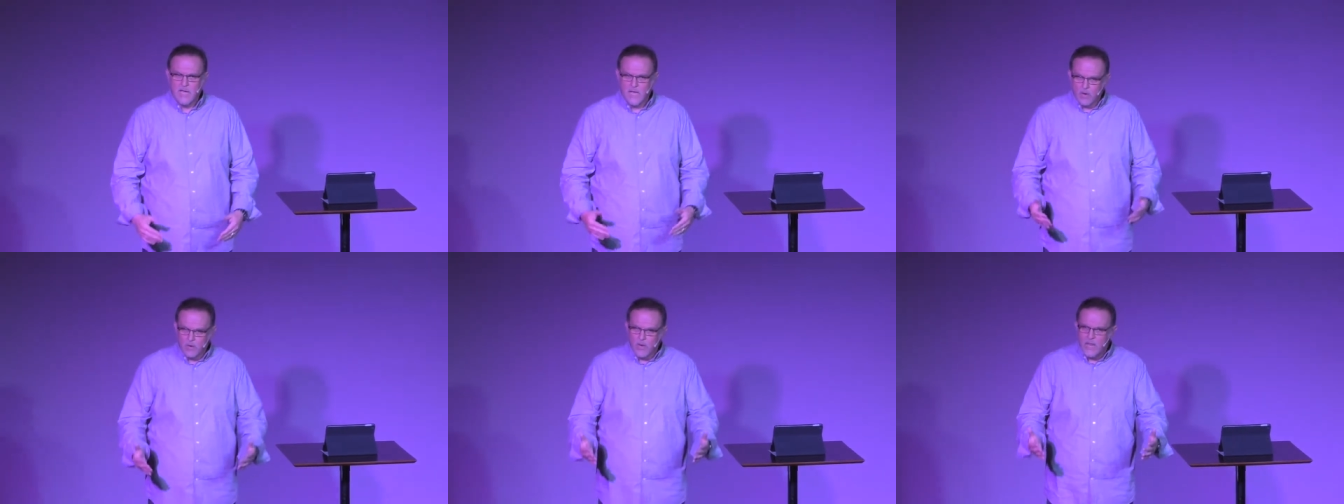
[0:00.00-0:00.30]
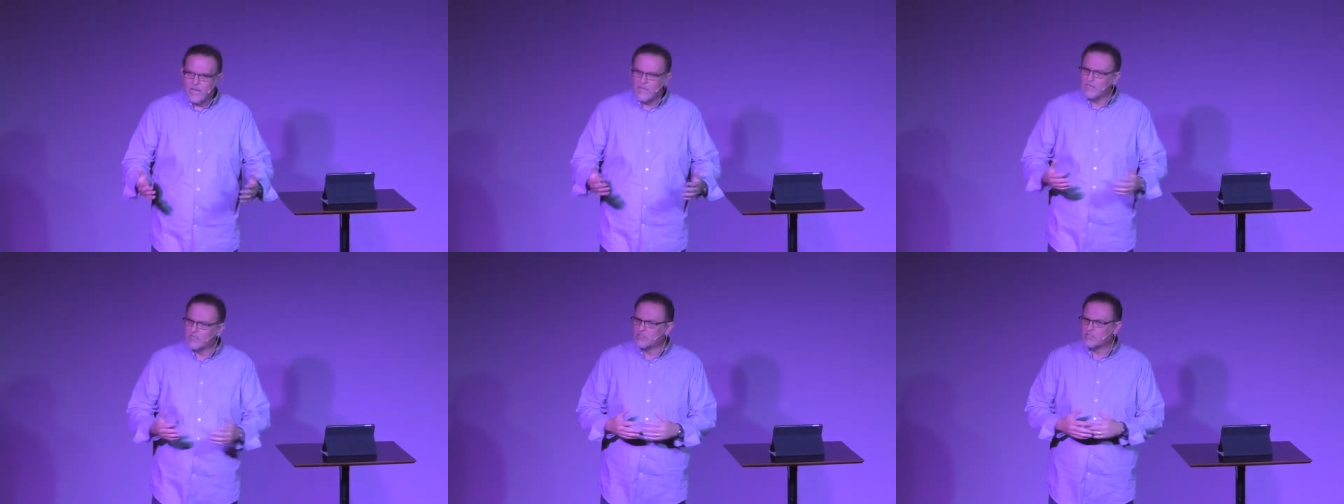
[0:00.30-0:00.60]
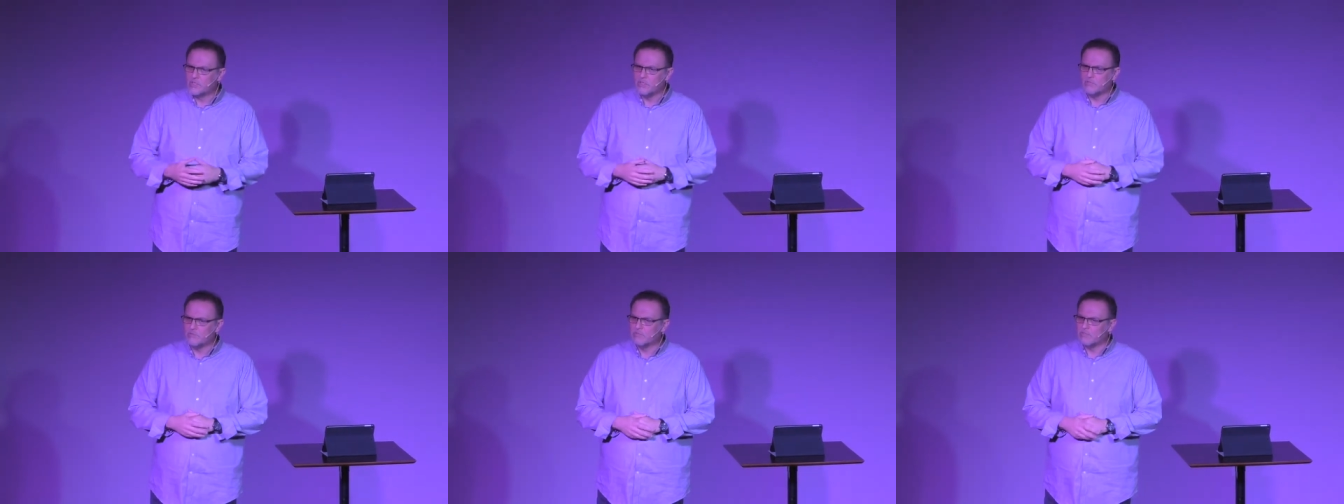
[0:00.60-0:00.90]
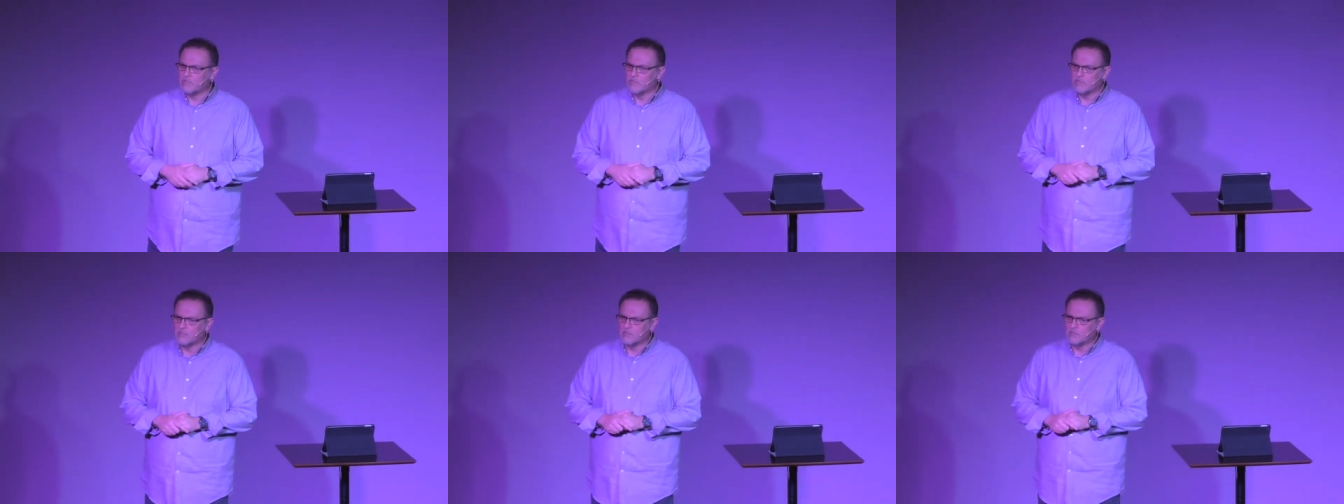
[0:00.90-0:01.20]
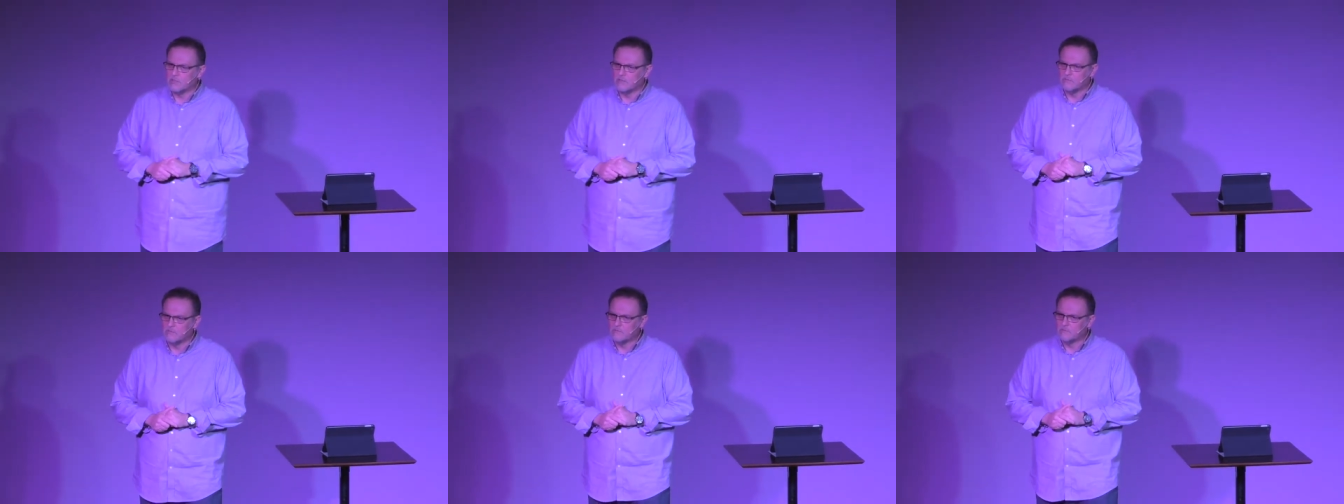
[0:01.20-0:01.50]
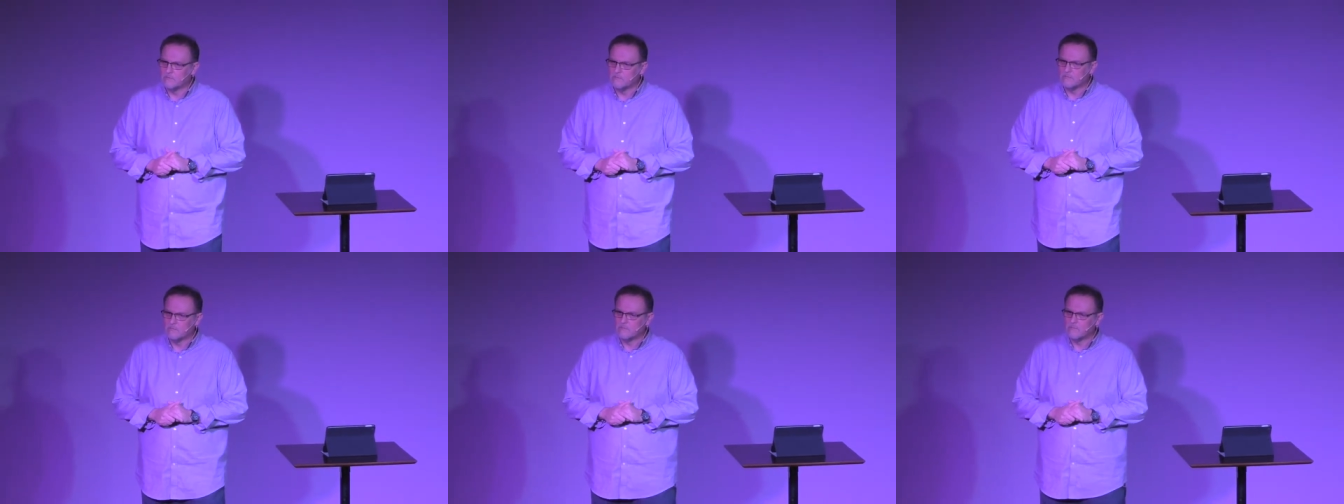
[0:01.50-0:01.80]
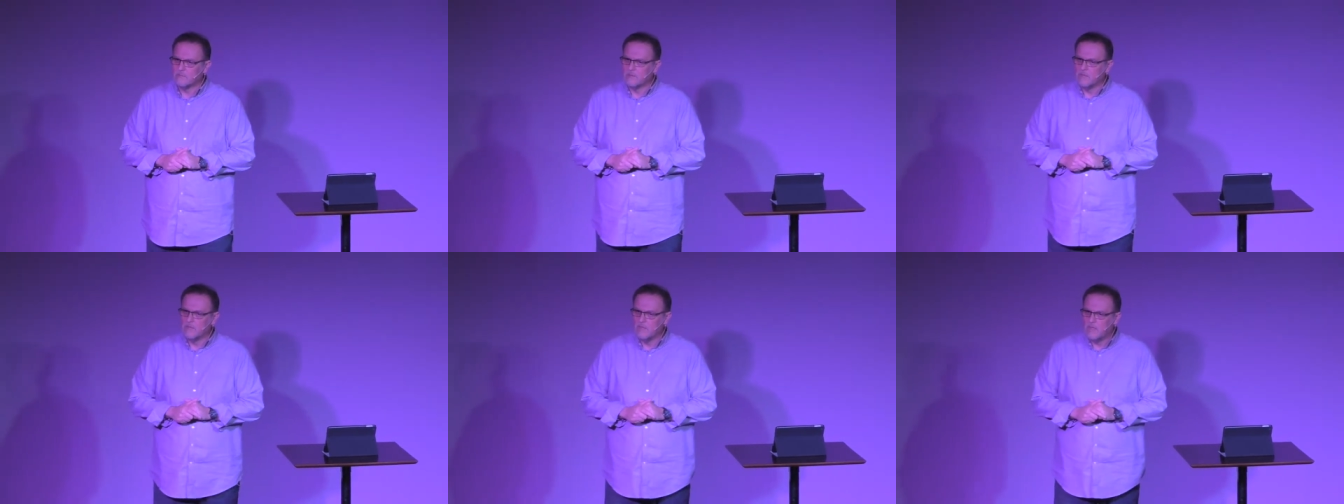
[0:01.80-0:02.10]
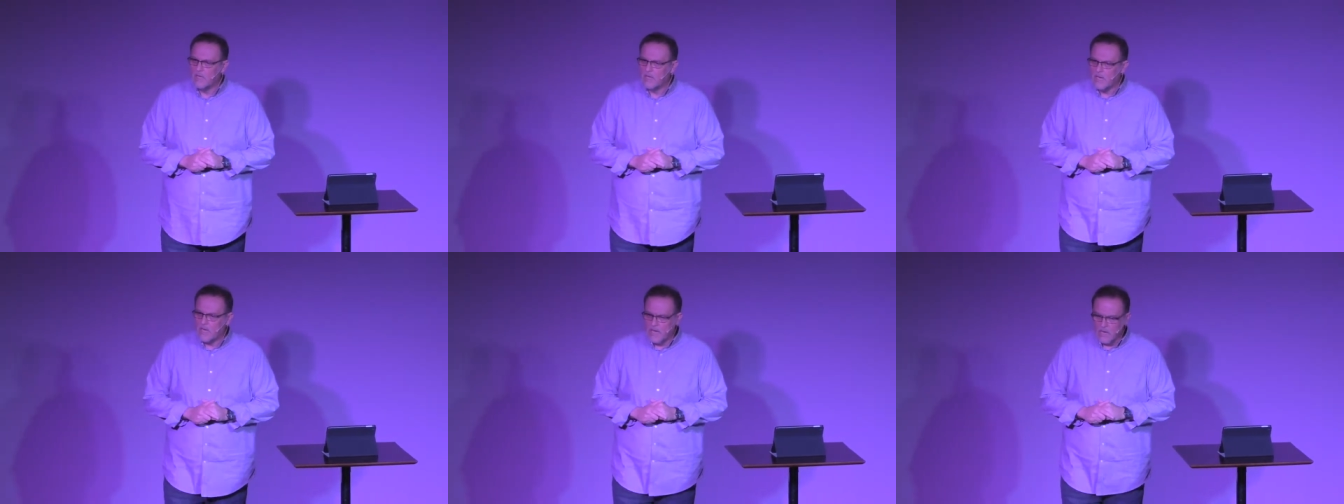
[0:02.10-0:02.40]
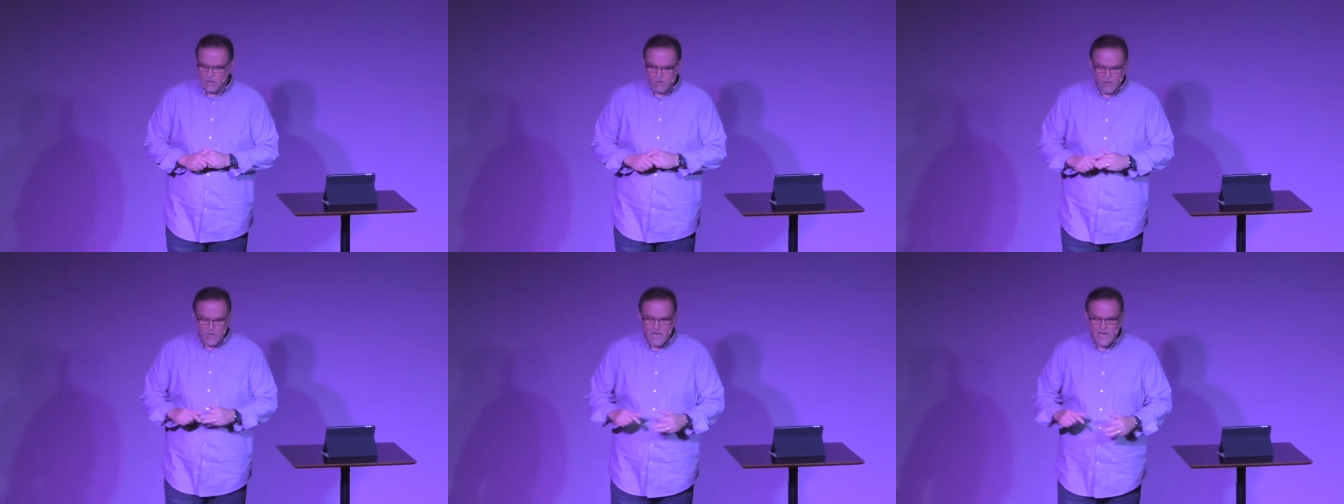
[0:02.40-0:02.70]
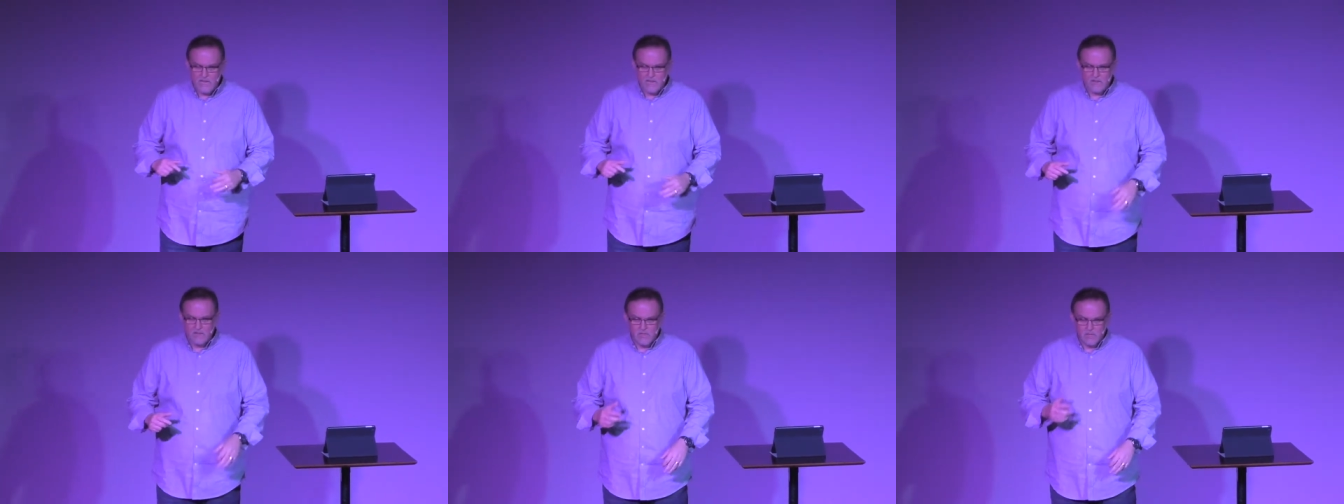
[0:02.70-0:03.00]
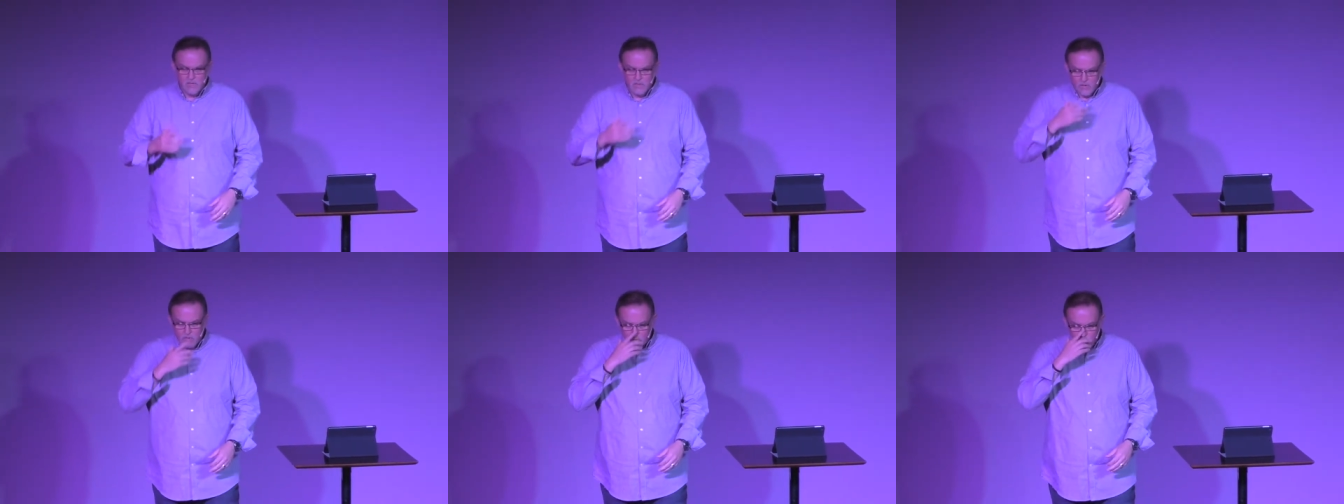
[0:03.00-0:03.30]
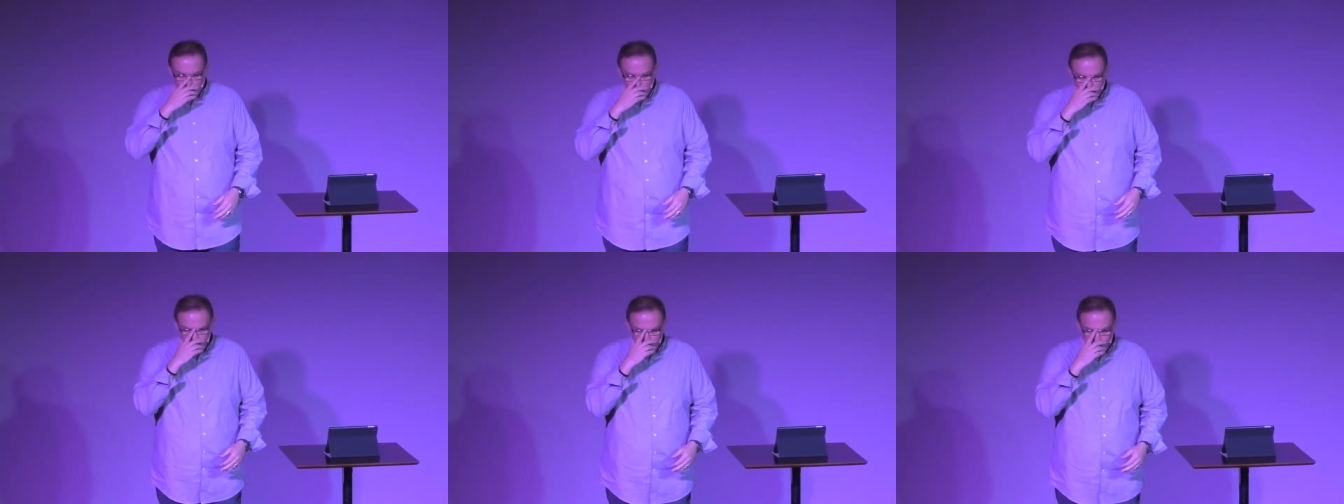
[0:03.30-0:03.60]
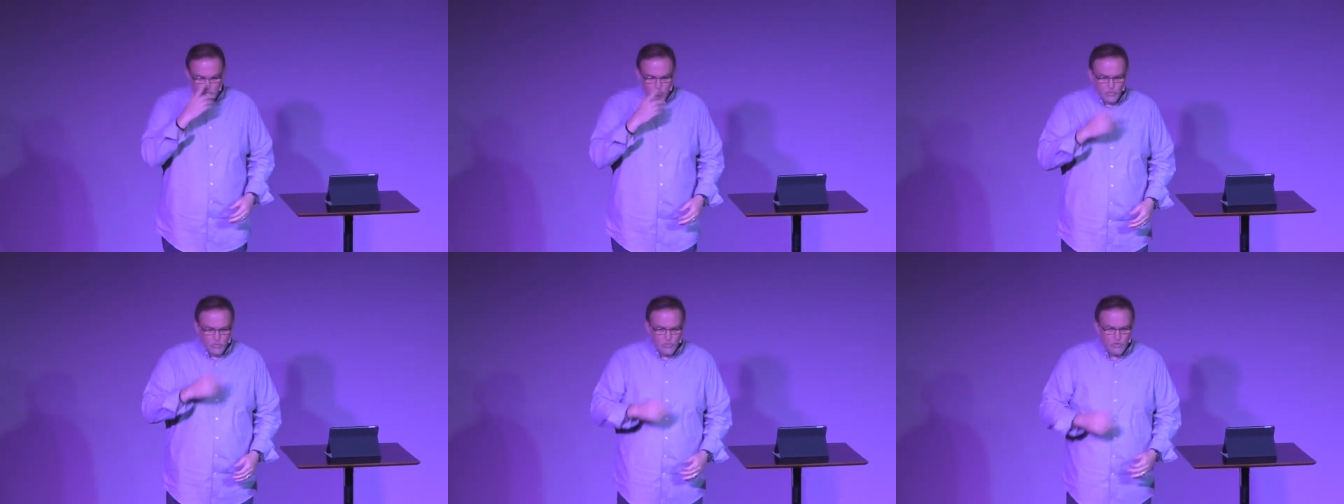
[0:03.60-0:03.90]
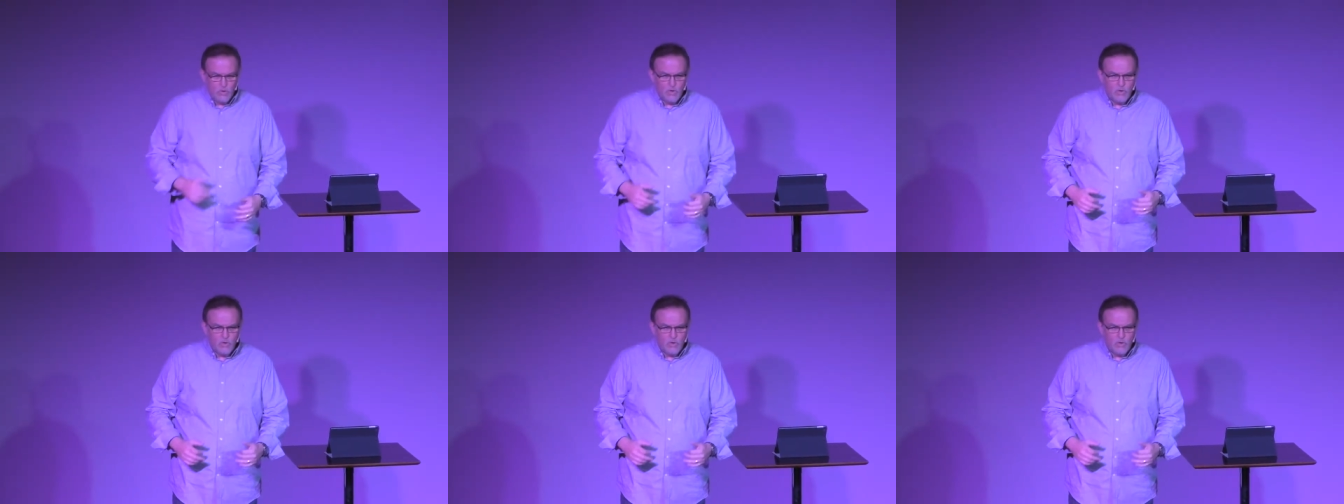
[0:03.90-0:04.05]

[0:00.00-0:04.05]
I don't like excuses. I don't like, well,